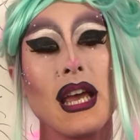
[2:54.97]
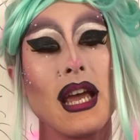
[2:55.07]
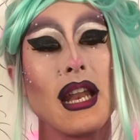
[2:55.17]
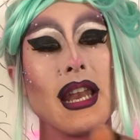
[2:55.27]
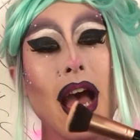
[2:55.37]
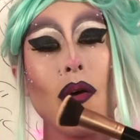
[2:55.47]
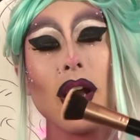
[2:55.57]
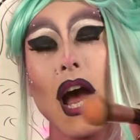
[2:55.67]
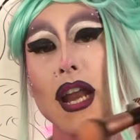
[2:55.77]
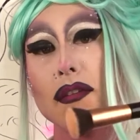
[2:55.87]
Now, a
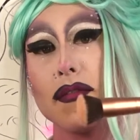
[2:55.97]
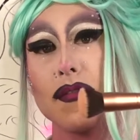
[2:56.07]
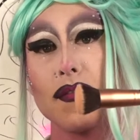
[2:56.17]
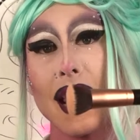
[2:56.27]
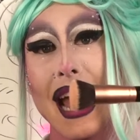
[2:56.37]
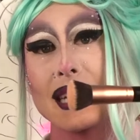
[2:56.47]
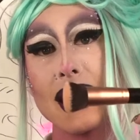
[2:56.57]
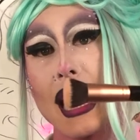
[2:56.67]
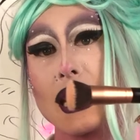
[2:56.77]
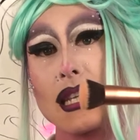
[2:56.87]
kind of
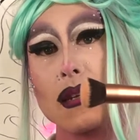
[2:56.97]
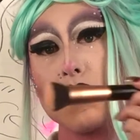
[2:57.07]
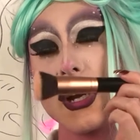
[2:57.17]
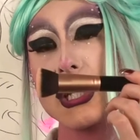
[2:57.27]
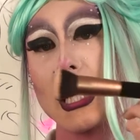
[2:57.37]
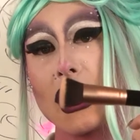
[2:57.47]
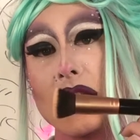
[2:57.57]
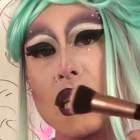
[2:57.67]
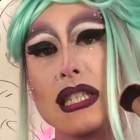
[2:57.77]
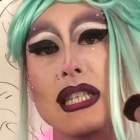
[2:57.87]
flat-ended brush like
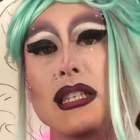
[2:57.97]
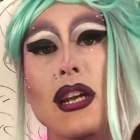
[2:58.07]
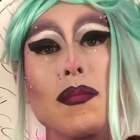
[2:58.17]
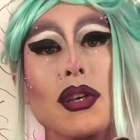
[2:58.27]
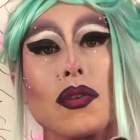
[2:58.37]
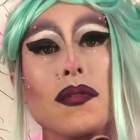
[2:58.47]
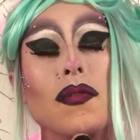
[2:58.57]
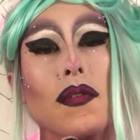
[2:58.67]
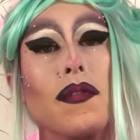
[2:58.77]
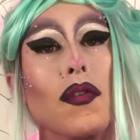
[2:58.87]
this is going to be useful
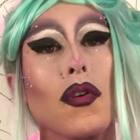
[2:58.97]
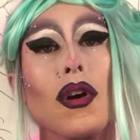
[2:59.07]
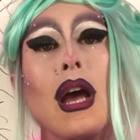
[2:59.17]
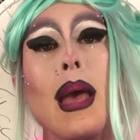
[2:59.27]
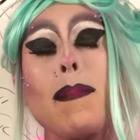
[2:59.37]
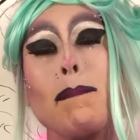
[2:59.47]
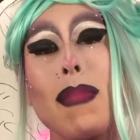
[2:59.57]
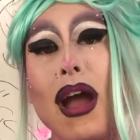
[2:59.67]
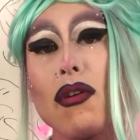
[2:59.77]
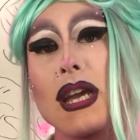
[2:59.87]
for
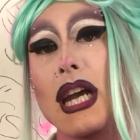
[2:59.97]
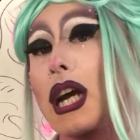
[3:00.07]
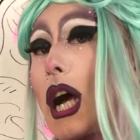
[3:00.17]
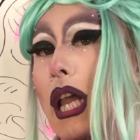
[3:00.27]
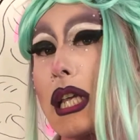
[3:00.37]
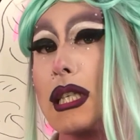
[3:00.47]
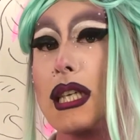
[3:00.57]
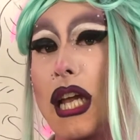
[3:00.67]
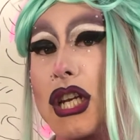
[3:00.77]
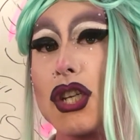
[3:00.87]
marrying colors
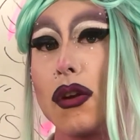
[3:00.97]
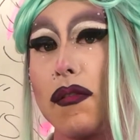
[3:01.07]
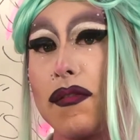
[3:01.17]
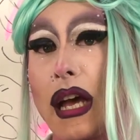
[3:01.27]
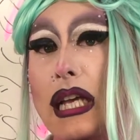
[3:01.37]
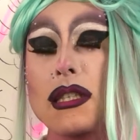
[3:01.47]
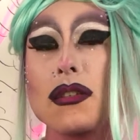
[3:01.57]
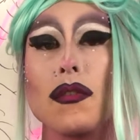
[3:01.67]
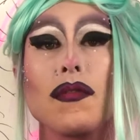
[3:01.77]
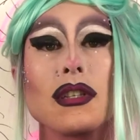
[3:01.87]
into your face.
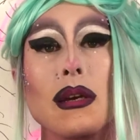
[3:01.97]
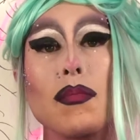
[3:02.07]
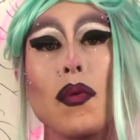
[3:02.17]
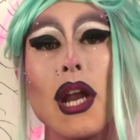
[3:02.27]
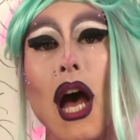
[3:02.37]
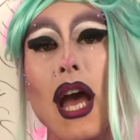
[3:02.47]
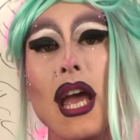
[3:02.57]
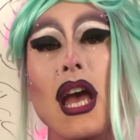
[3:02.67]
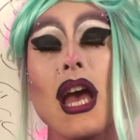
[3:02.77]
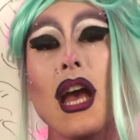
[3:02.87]
for example, when I
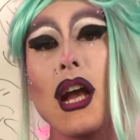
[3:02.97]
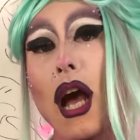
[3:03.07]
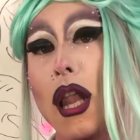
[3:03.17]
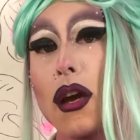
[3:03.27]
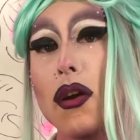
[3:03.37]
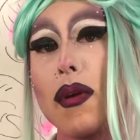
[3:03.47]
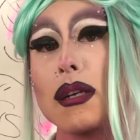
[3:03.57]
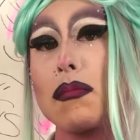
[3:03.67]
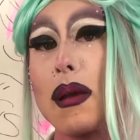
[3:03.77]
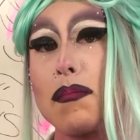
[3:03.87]
color correct my
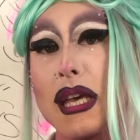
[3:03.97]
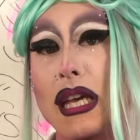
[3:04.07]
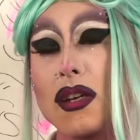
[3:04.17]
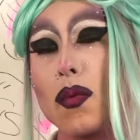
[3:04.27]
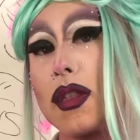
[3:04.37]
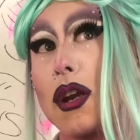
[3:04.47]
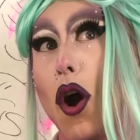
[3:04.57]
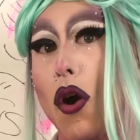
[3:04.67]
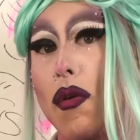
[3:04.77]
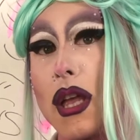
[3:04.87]
beard with an
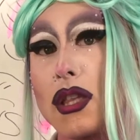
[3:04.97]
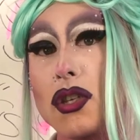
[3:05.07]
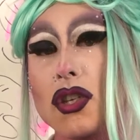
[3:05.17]
orange,